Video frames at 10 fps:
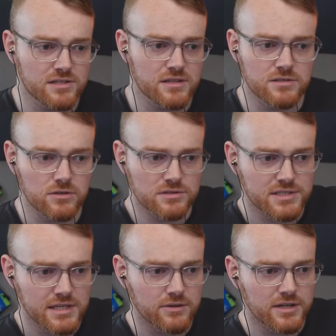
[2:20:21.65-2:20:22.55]
this old
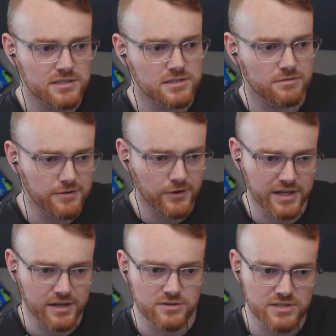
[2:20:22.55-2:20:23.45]
series to fully
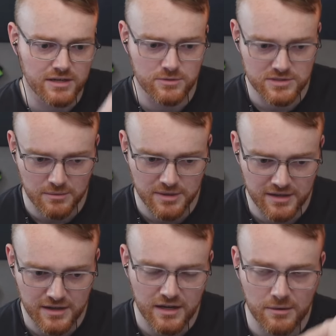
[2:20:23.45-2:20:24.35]
understand what's coming in here,